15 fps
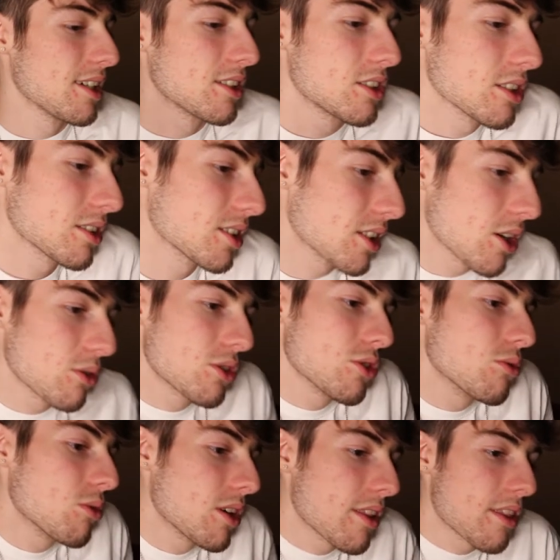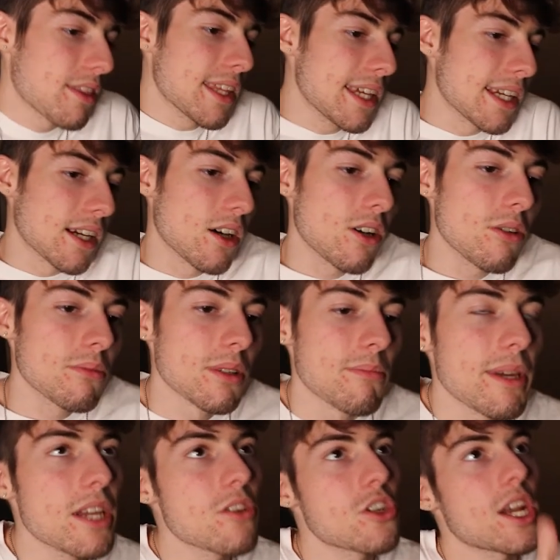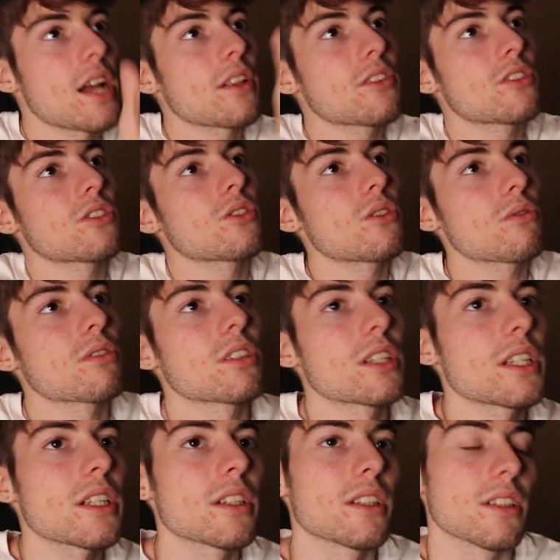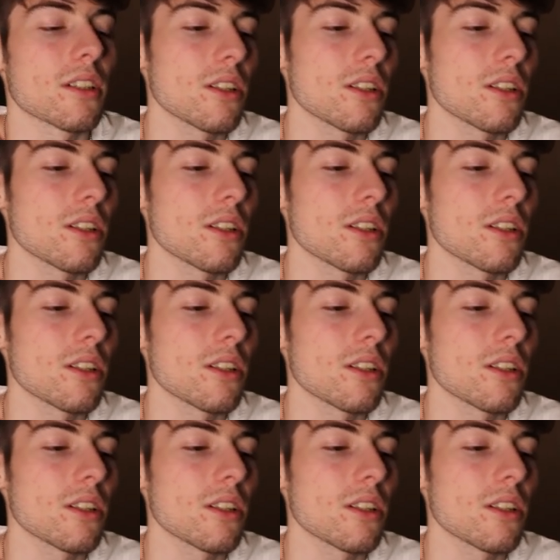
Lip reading: just to go do one thing. Oh, the main challenge is over here.